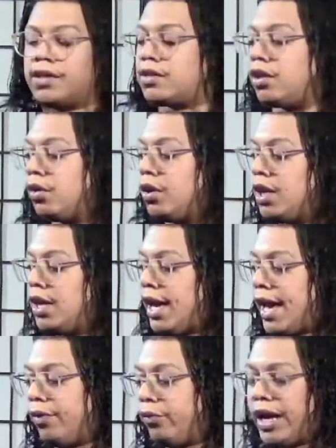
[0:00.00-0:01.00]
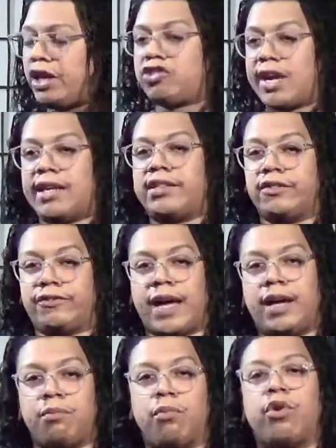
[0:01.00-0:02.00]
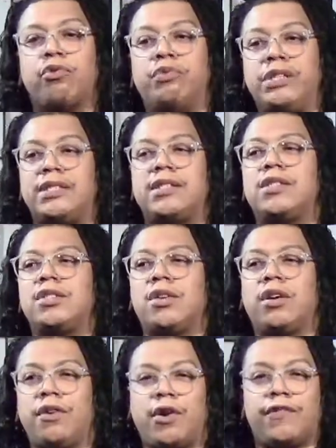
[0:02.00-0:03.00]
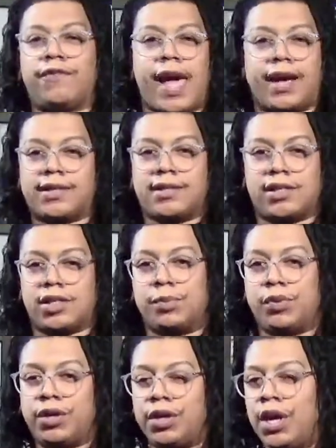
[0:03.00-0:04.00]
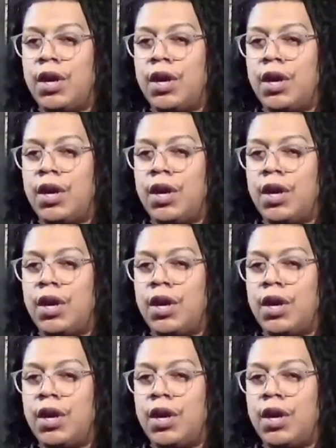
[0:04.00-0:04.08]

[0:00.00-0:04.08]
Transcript: So, and when I tried to find more reasons or facts to support